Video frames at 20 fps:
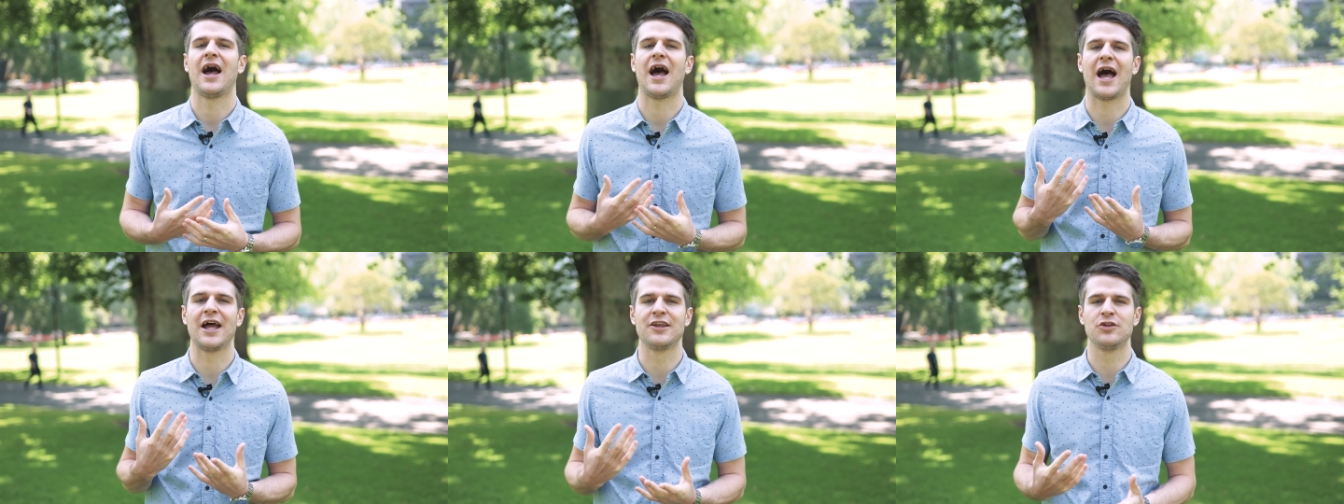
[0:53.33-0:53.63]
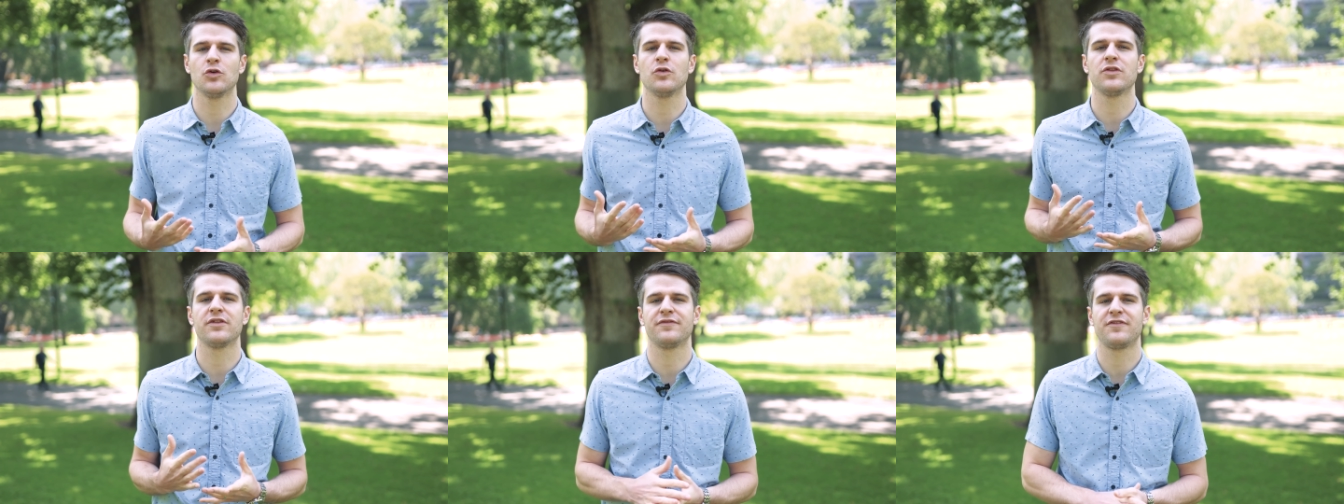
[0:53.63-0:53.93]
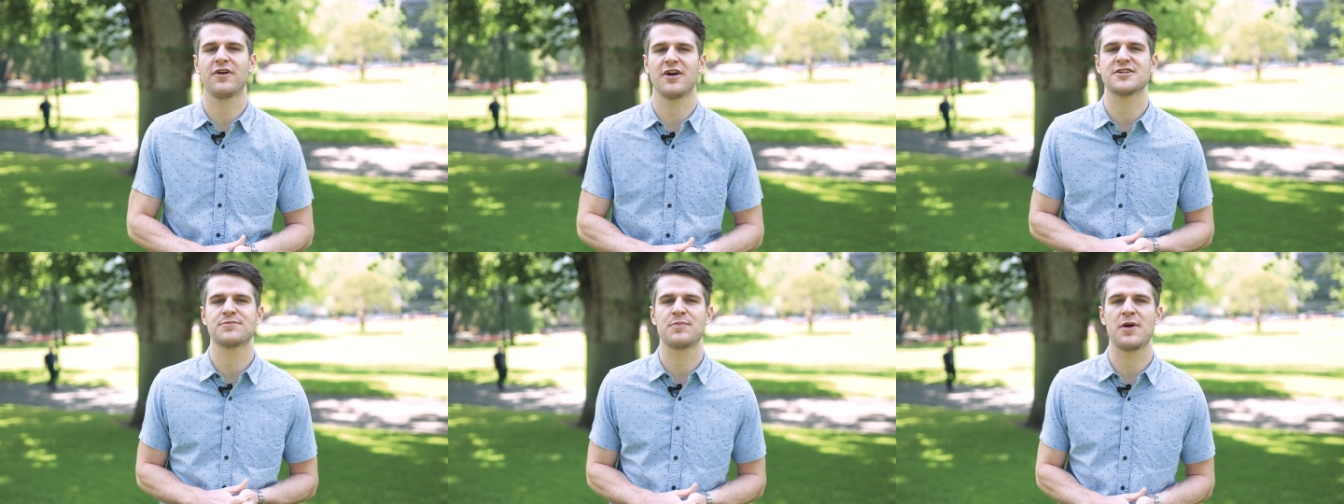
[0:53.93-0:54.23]
and you're the
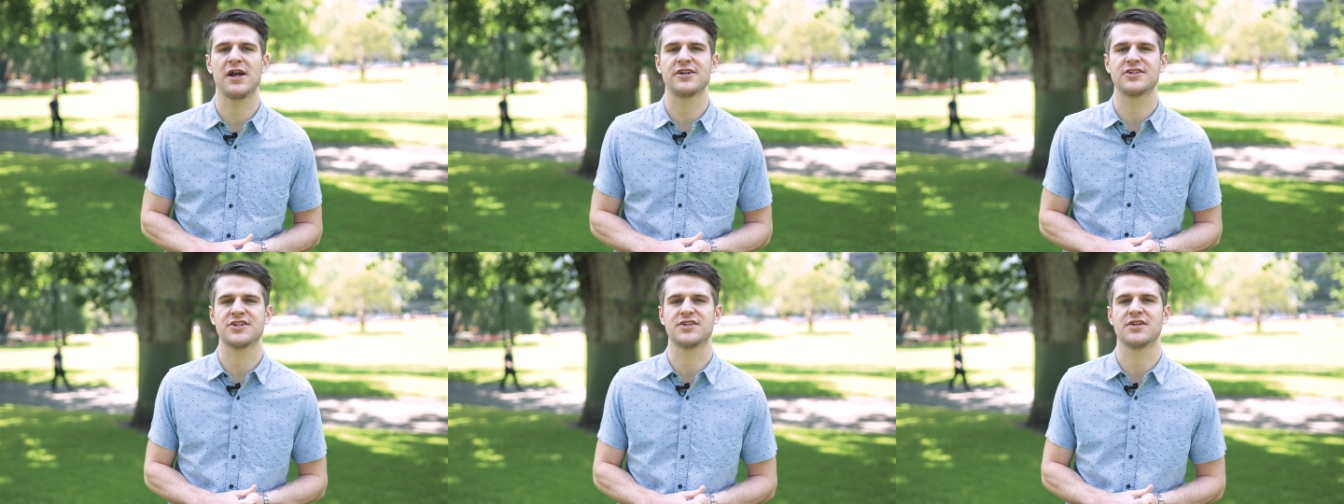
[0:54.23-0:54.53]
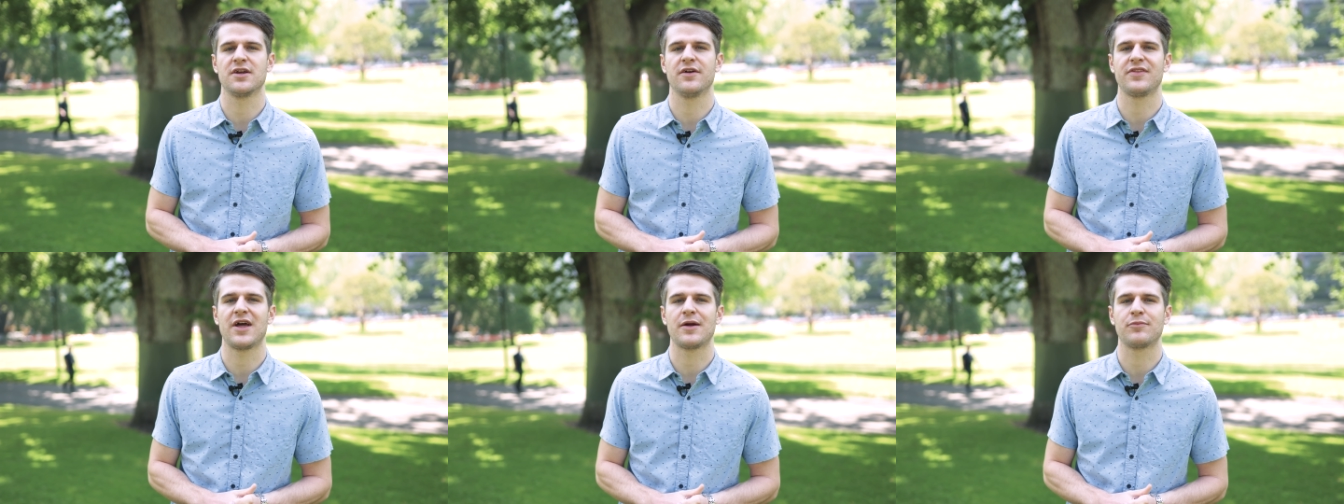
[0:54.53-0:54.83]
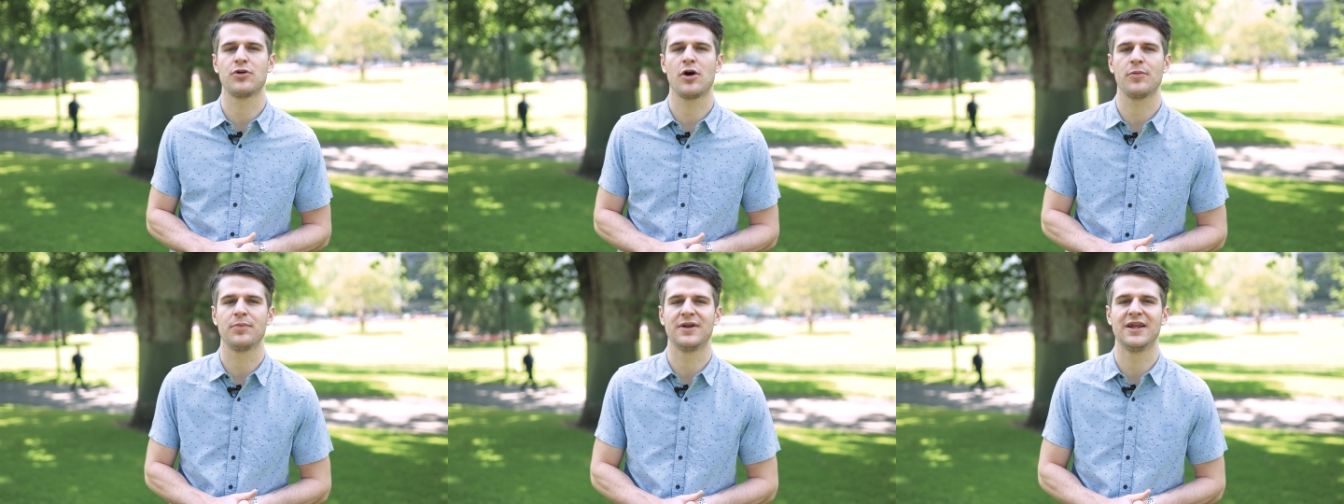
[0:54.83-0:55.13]
first purchaser of that
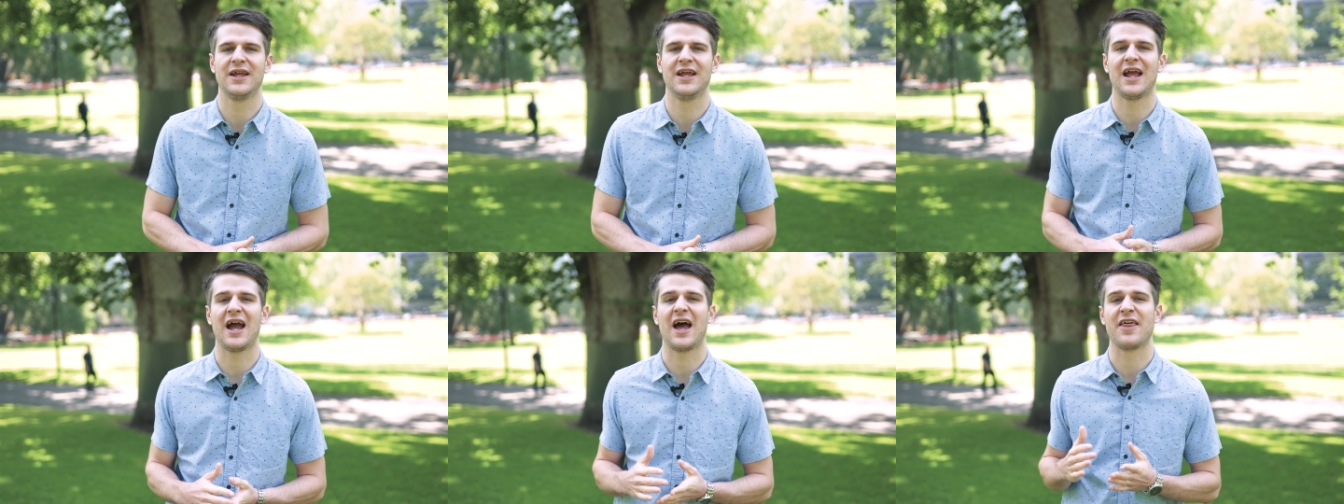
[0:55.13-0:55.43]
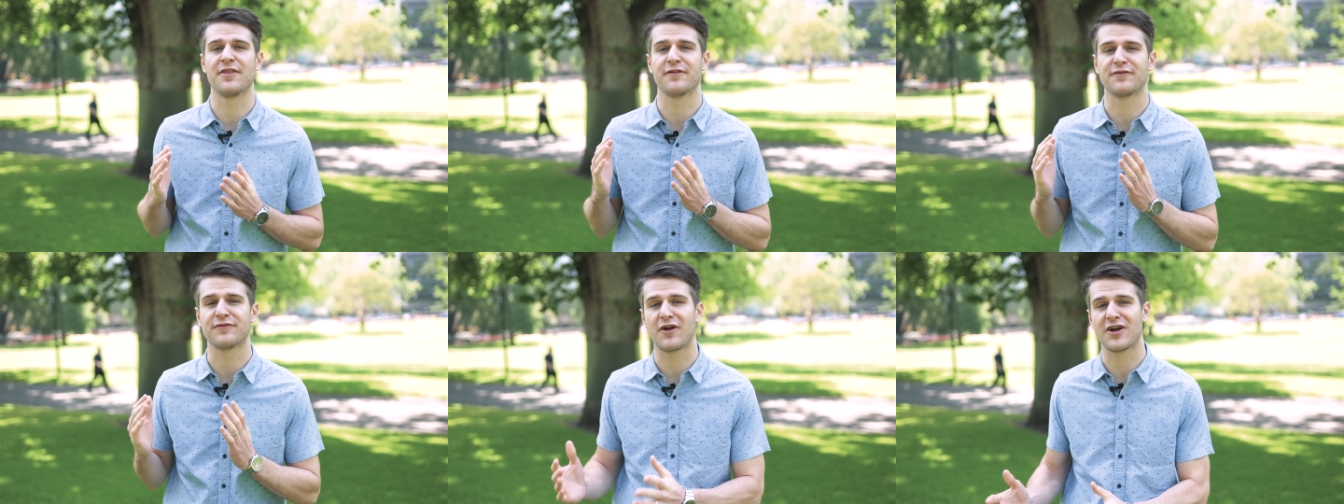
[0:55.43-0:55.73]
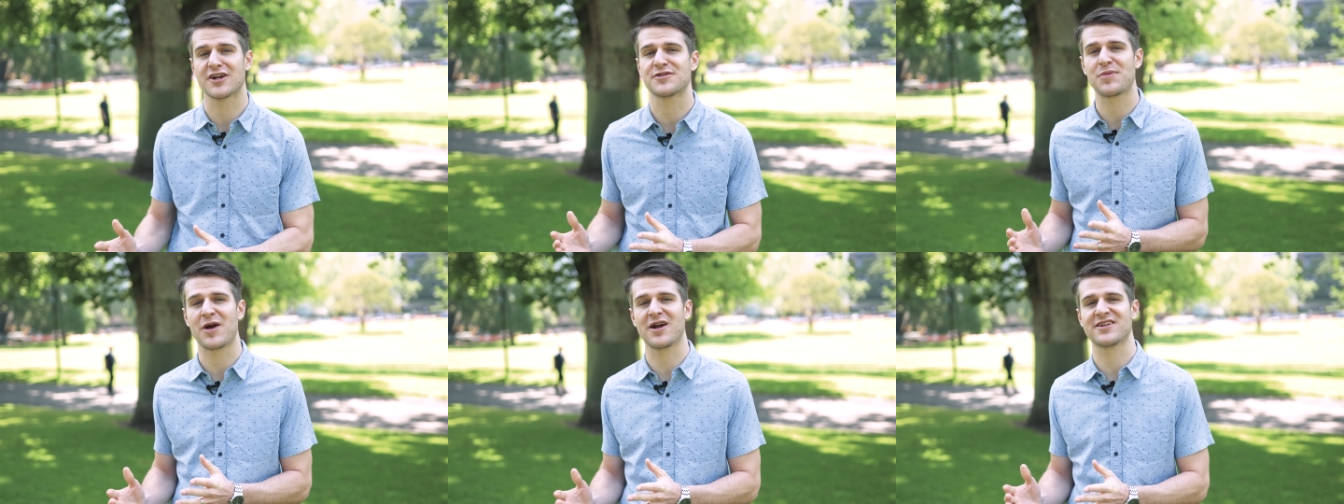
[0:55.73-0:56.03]
property and the
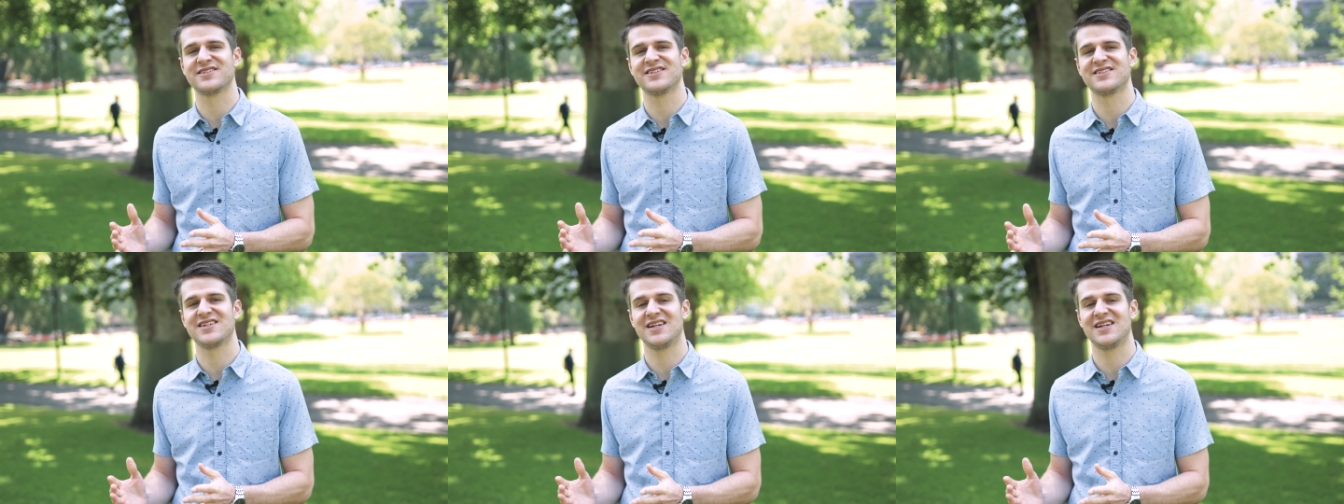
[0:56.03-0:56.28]
first person